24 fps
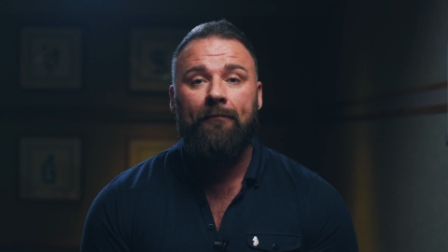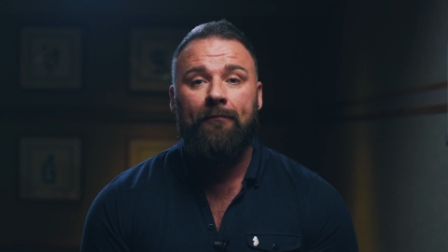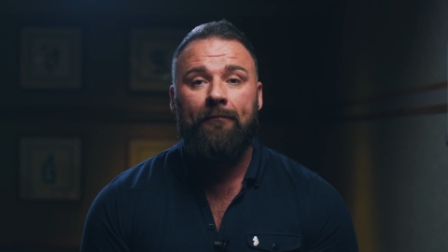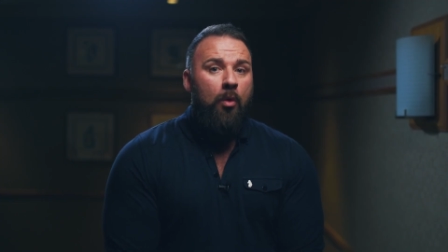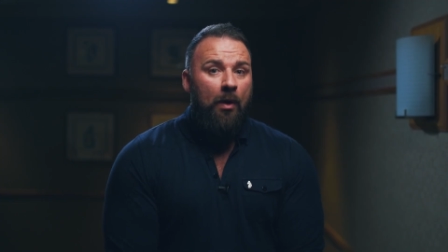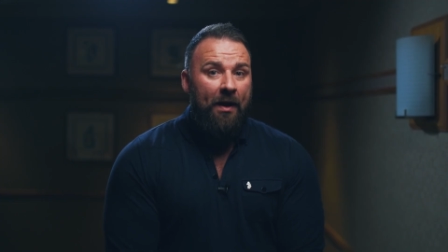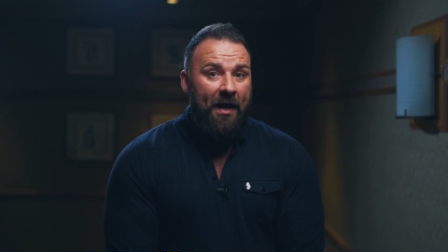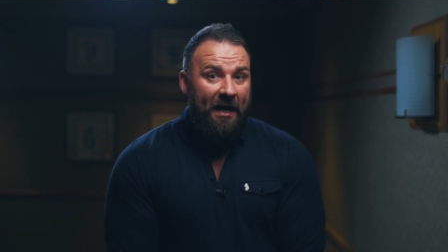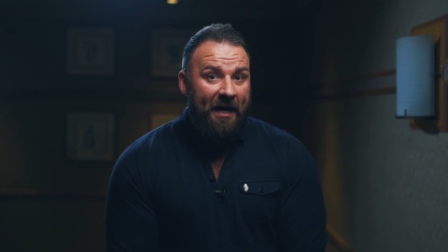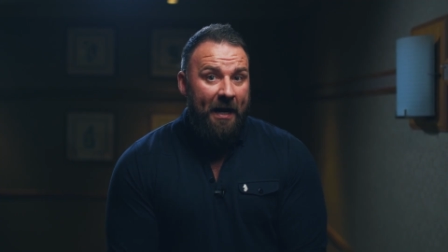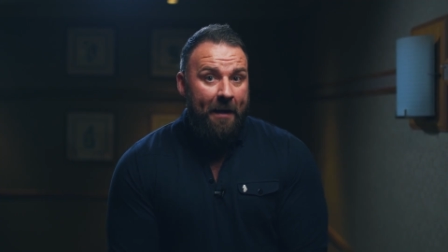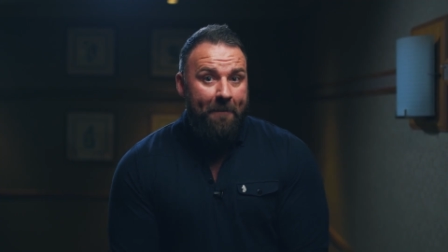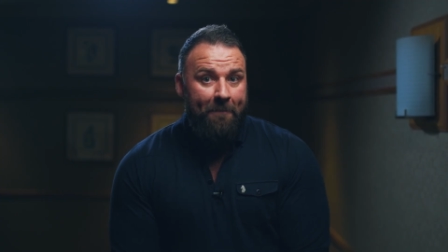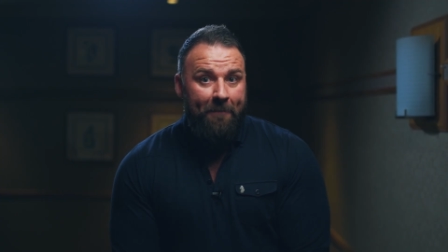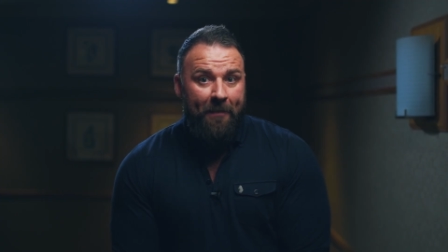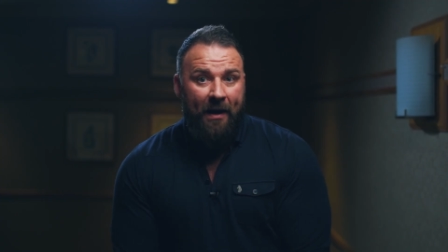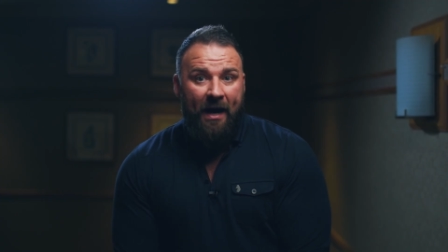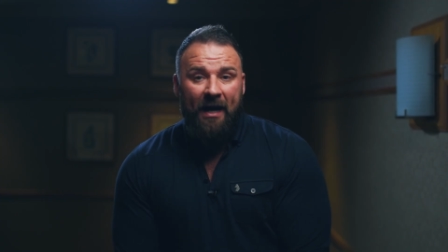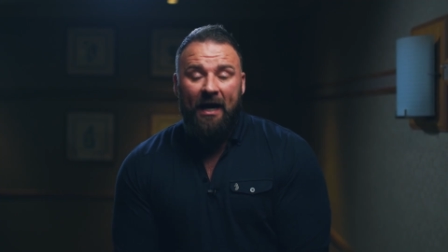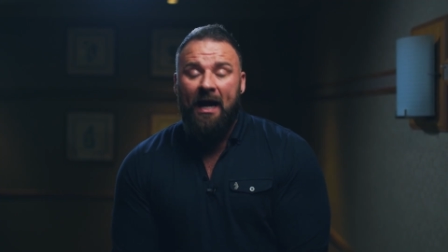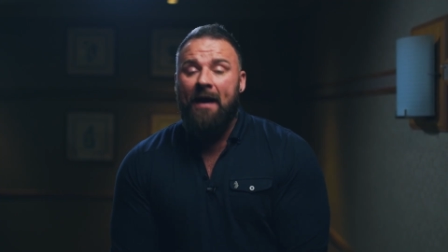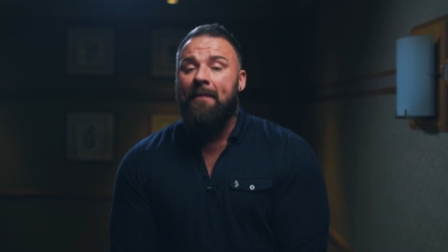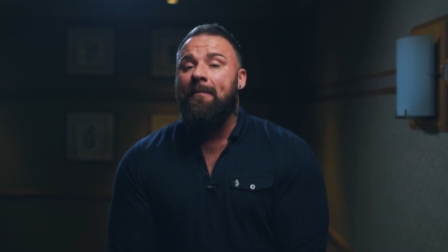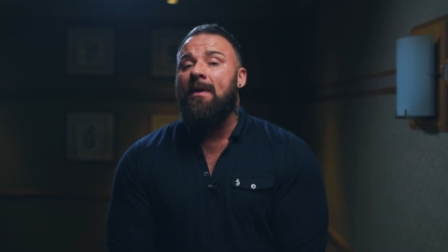When I get
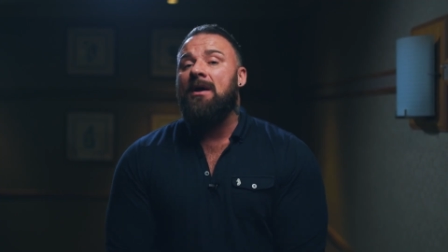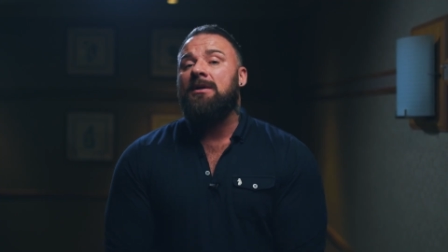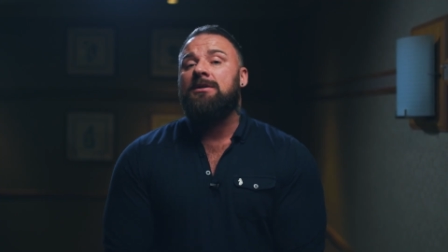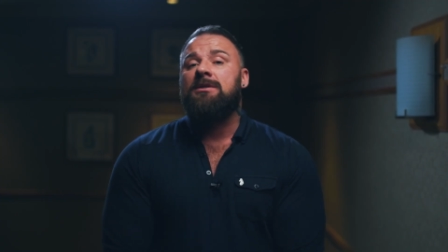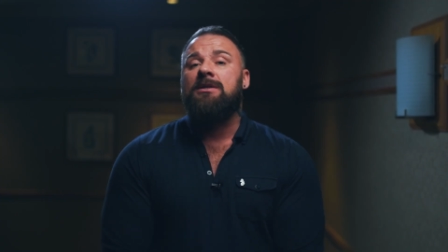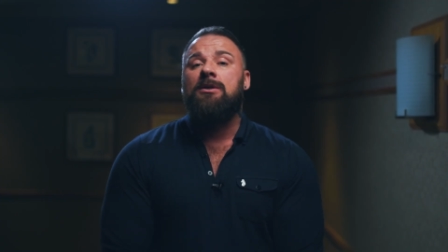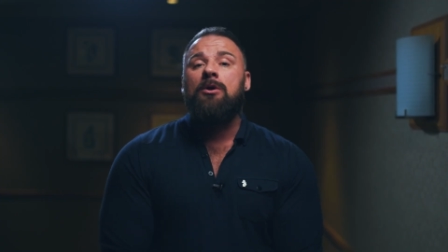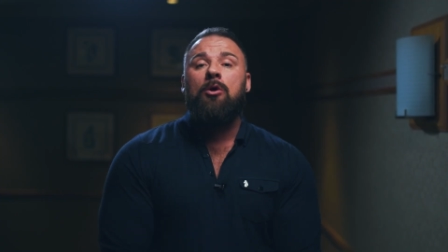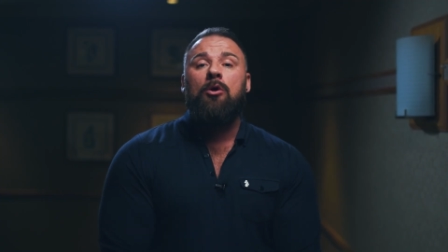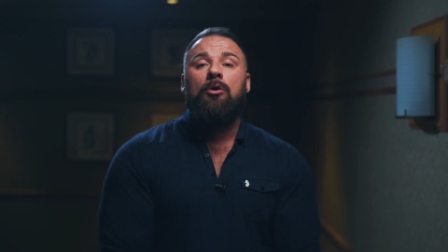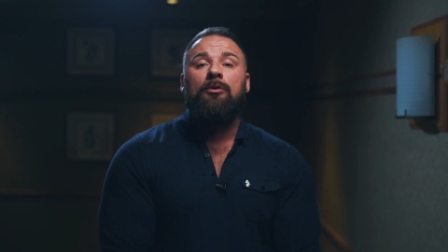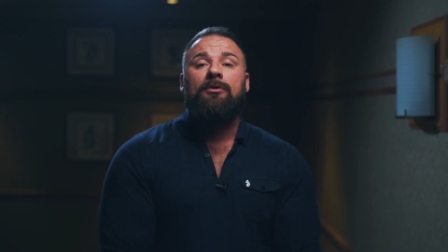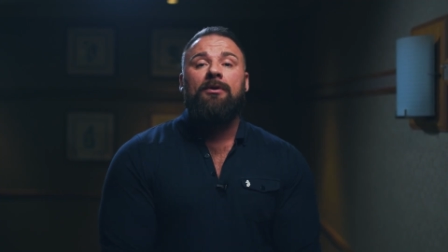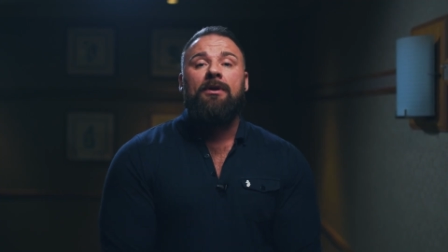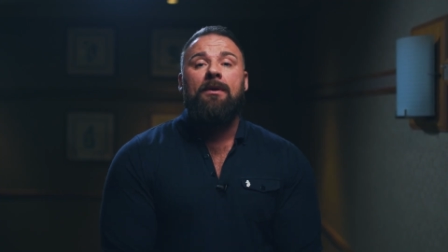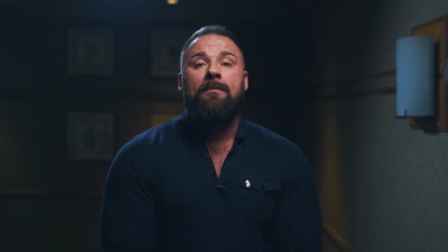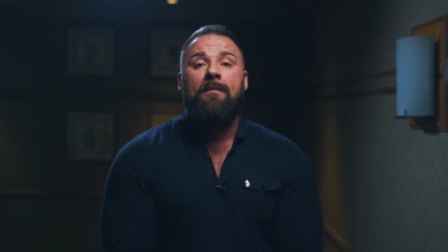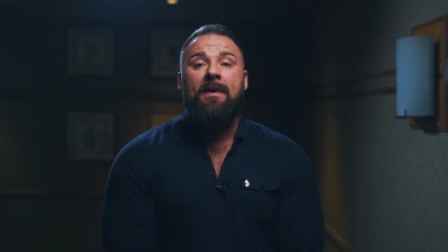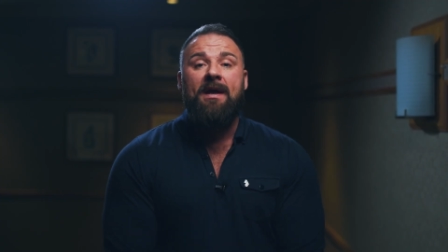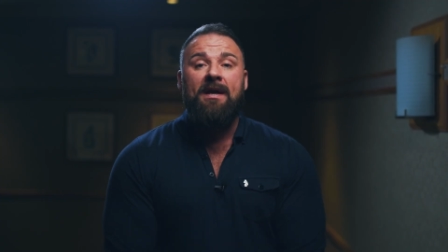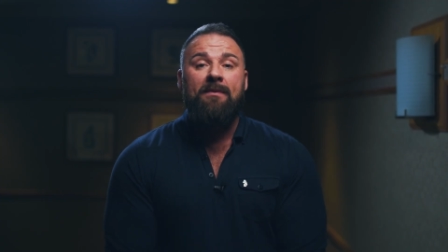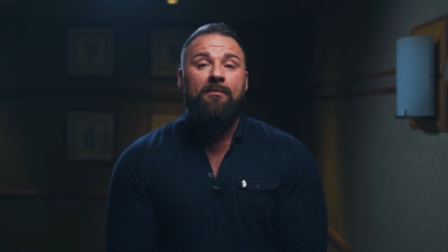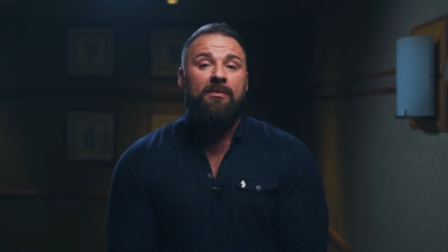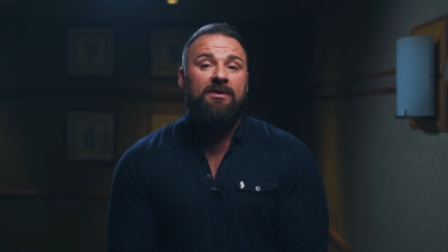back, I'm actually holding a
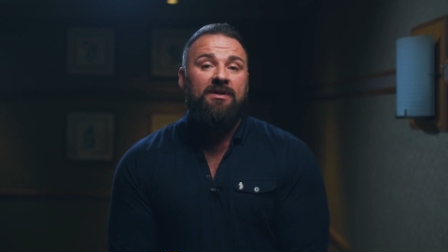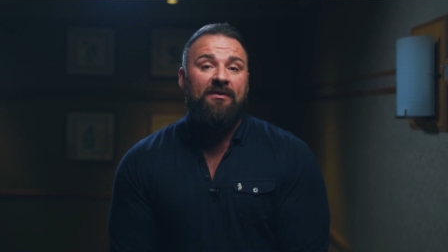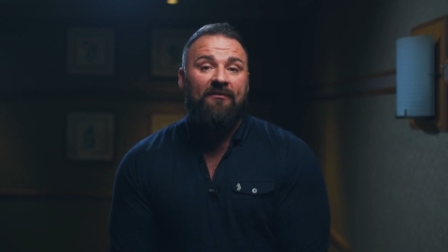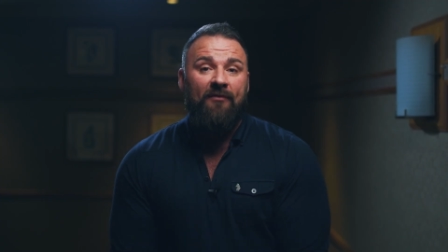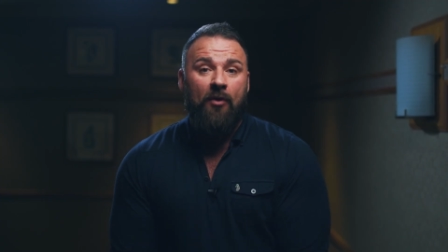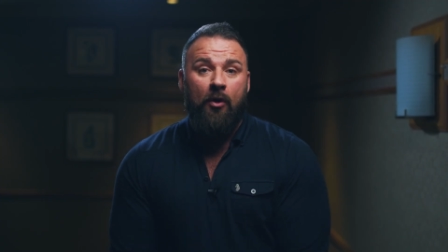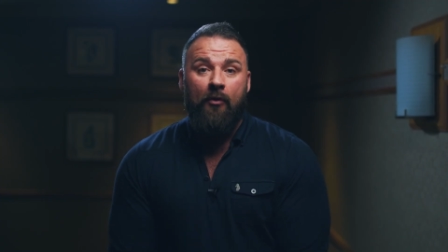meeting which I've